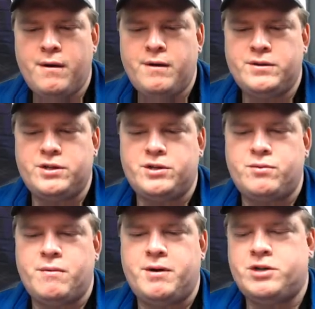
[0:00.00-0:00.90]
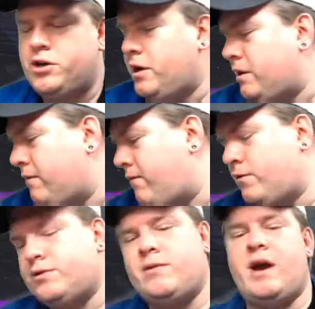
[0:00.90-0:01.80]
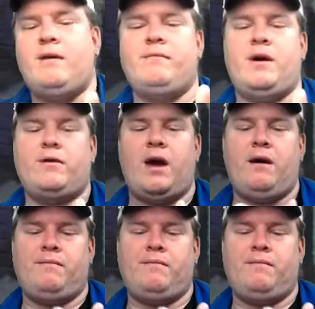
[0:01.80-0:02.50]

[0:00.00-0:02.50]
So you just want to make sure you get the folds right. Okay.